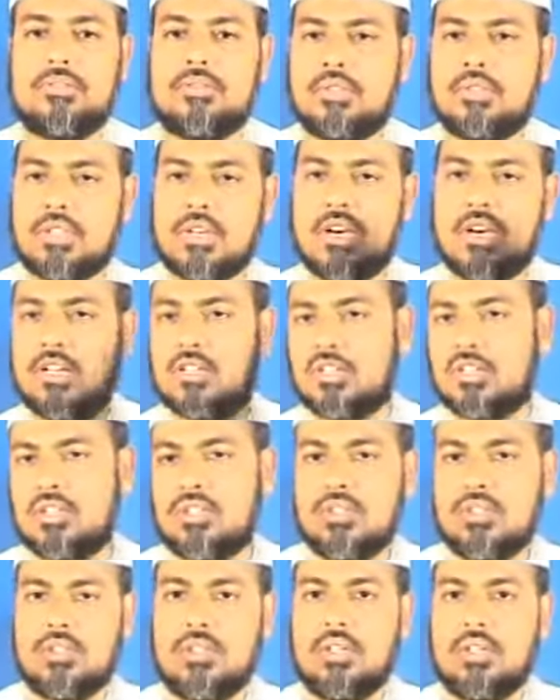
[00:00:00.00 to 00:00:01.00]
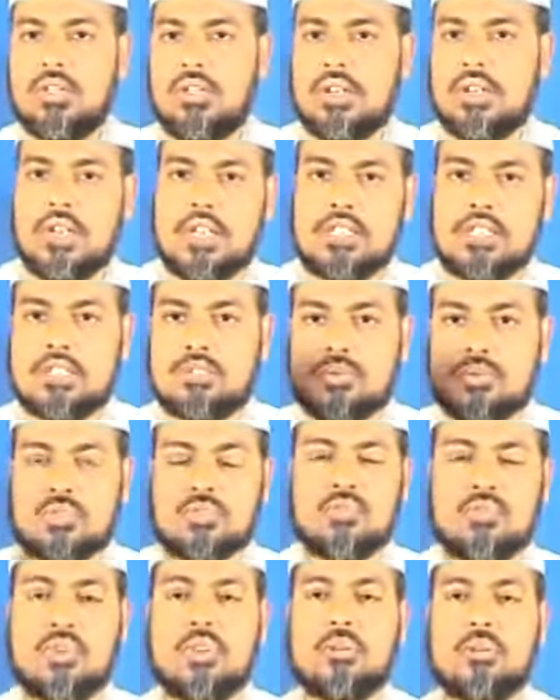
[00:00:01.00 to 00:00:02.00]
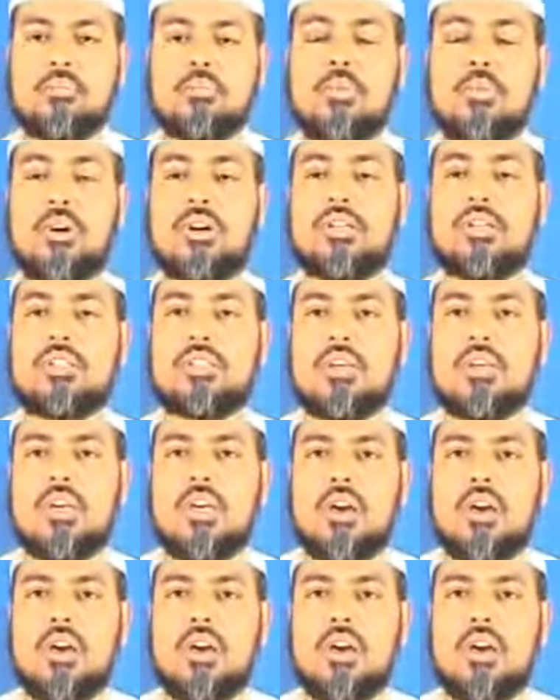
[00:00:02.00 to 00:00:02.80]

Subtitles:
For girls, and this was for boys.